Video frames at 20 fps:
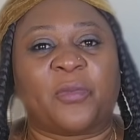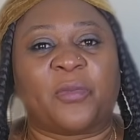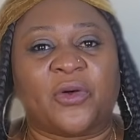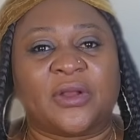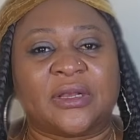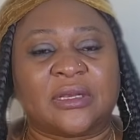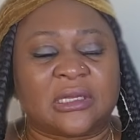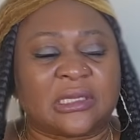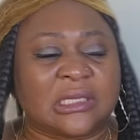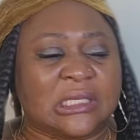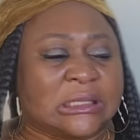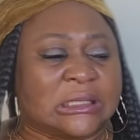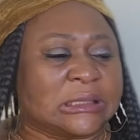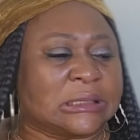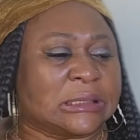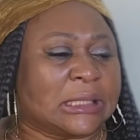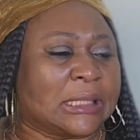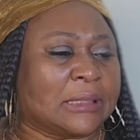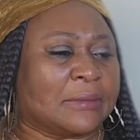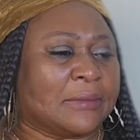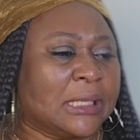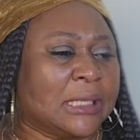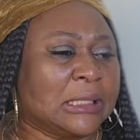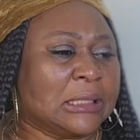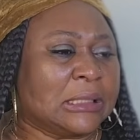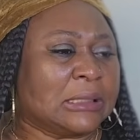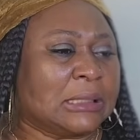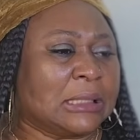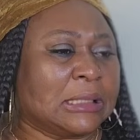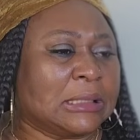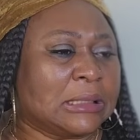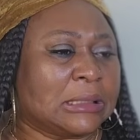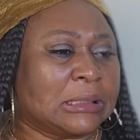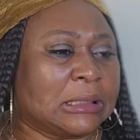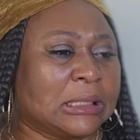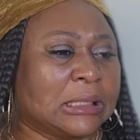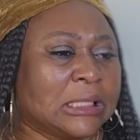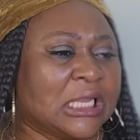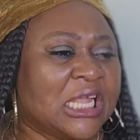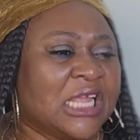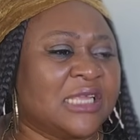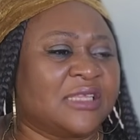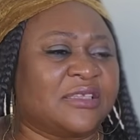pond. It's green, green, green.